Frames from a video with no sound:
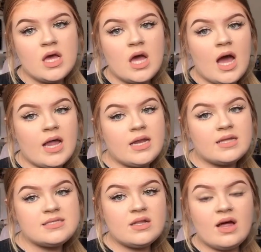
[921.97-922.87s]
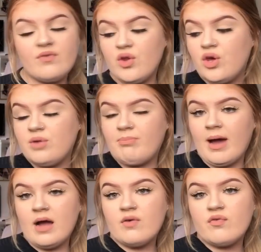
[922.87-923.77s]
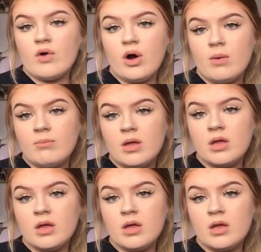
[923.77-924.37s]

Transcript: And I still haven't heard back from